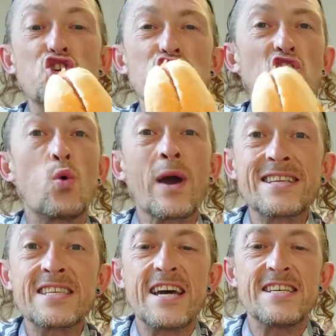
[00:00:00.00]
just a
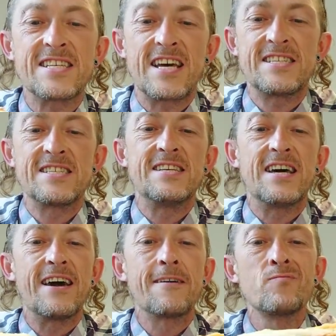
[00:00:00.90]
quick taste test
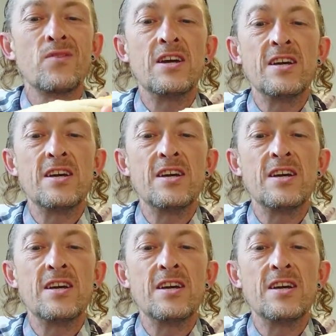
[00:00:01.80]
today